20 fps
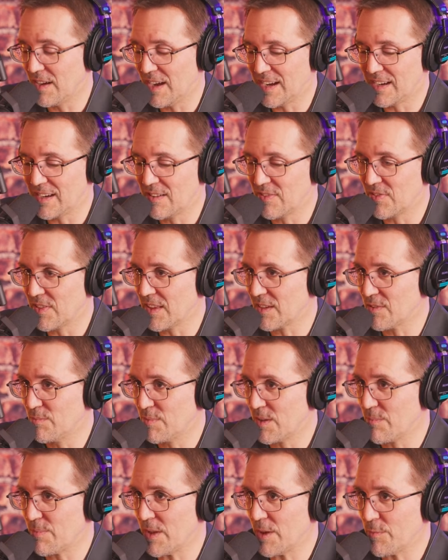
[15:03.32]
I didn't think it would
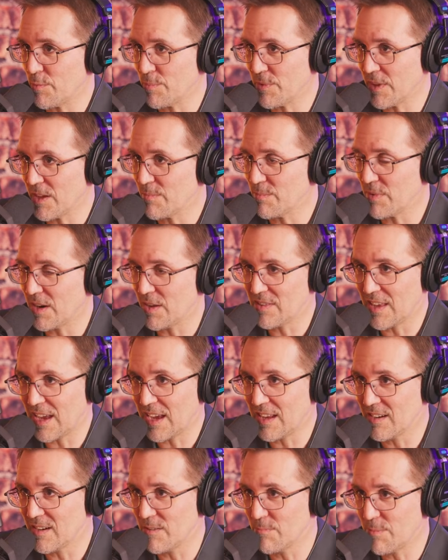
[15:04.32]
be a paper plate, but I was
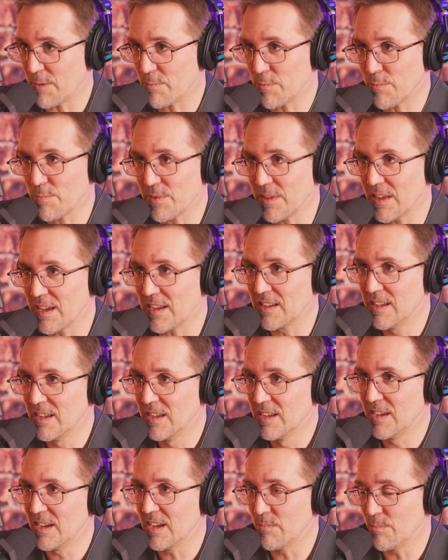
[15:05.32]
handed a paper plate right.